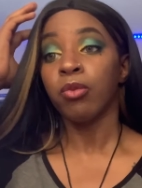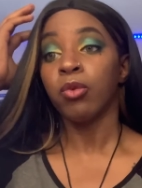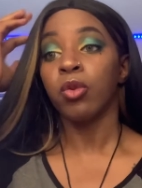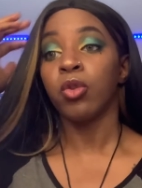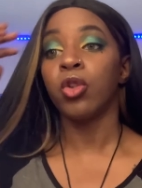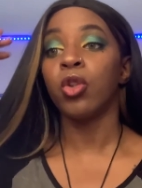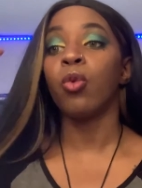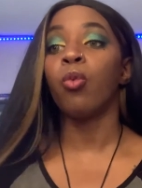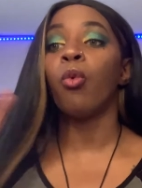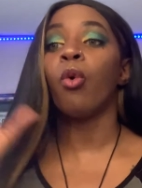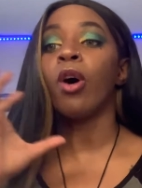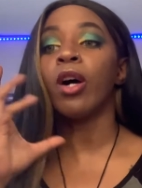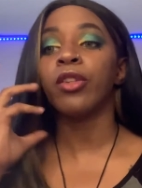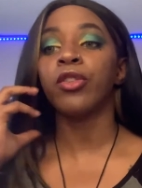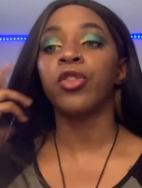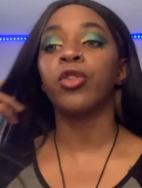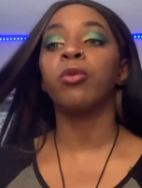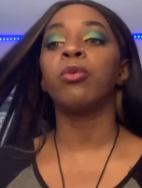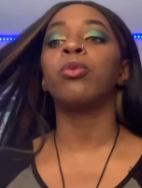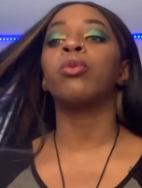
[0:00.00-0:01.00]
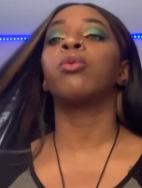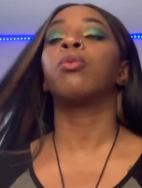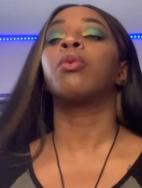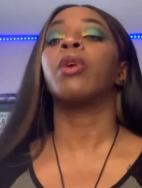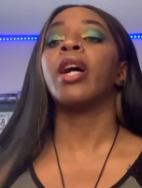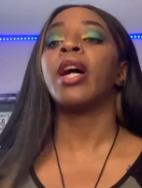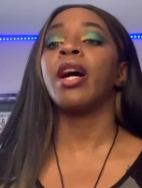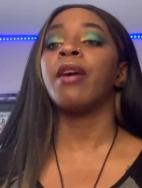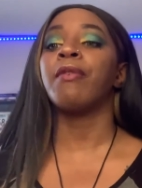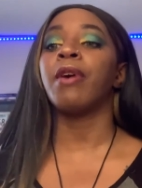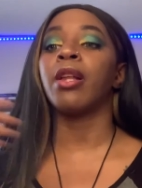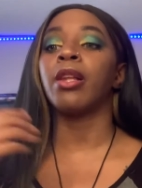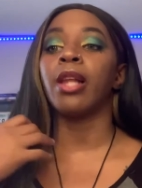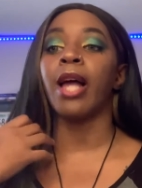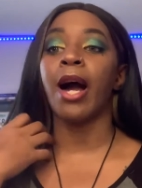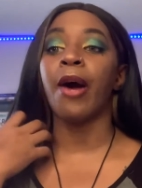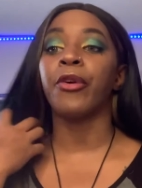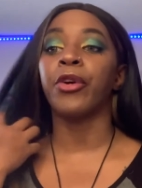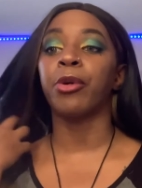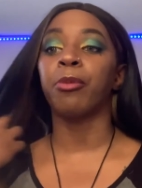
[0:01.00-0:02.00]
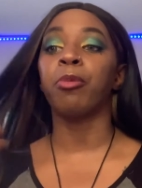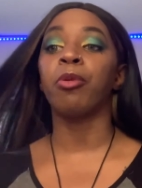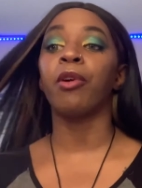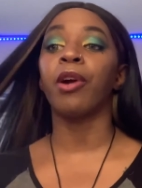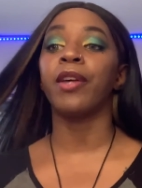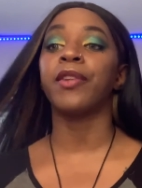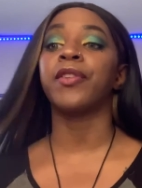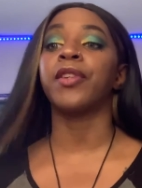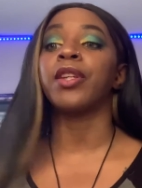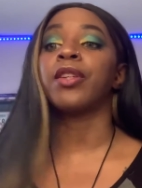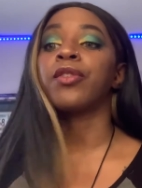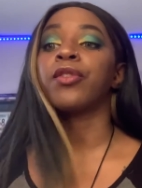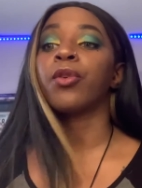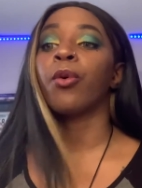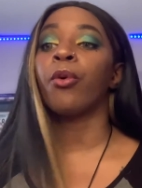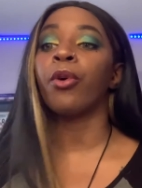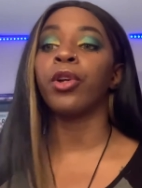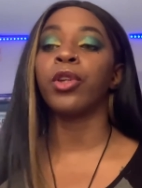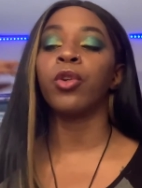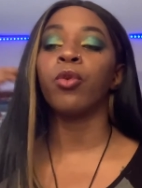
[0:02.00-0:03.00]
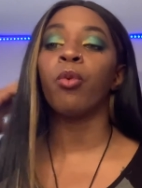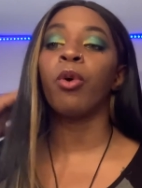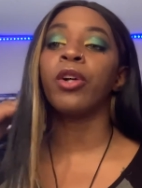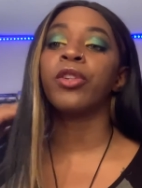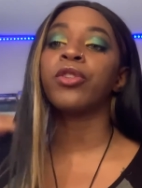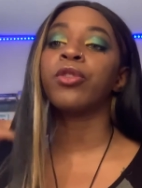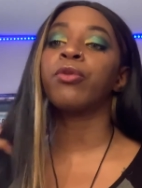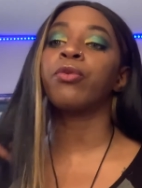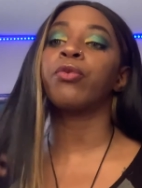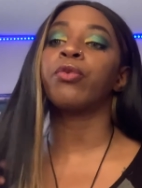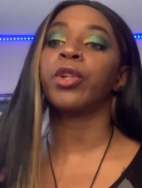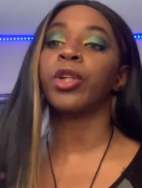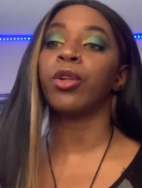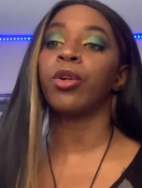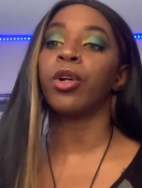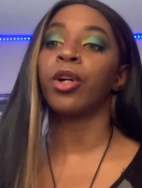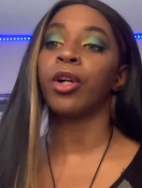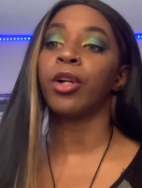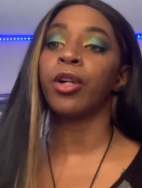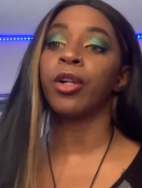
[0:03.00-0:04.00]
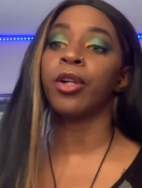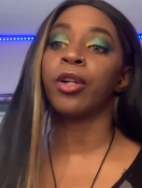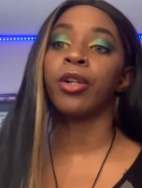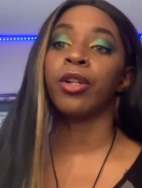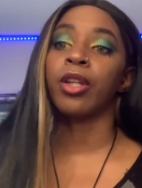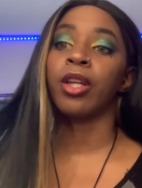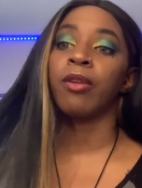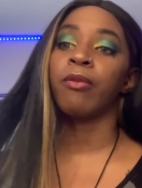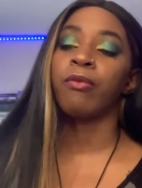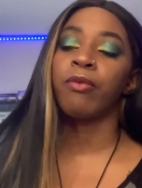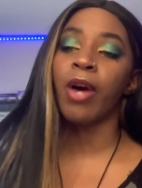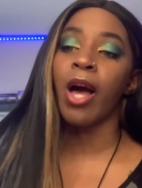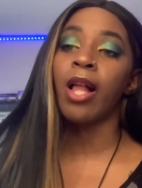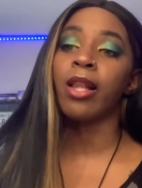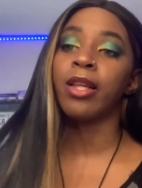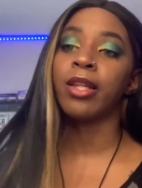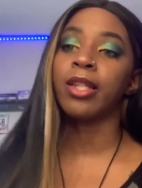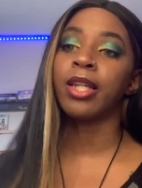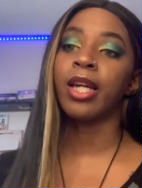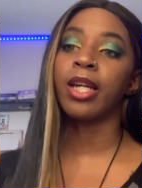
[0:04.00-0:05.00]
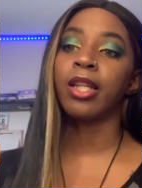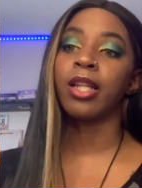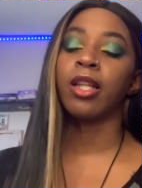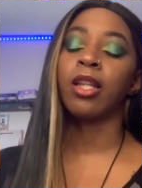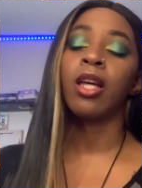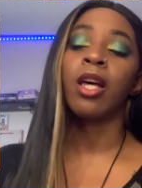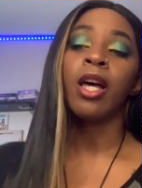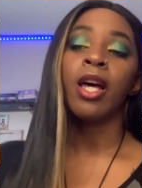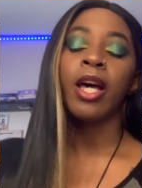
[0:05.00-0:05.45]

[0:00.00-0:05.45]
you want to have a louder presence or you want to feel heard and validated.